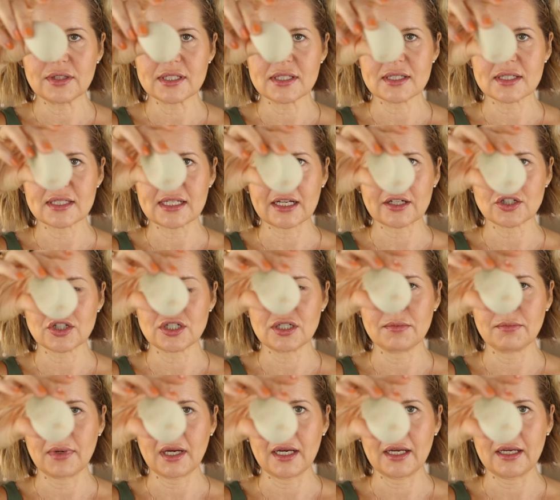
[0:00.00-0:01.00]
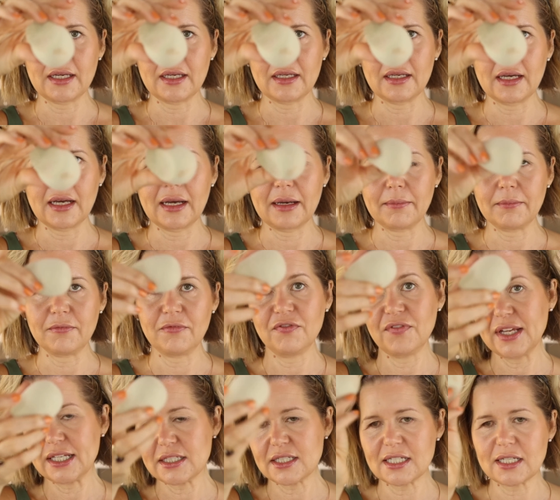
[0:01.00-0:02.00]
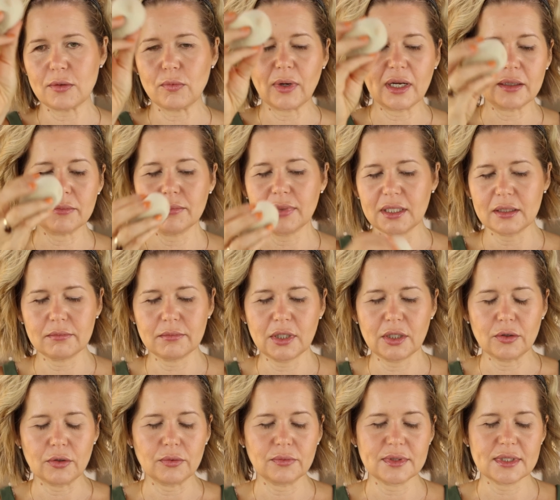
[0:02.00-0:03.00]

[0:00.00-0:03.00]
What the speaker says: This is actually my Fenty one, but you know,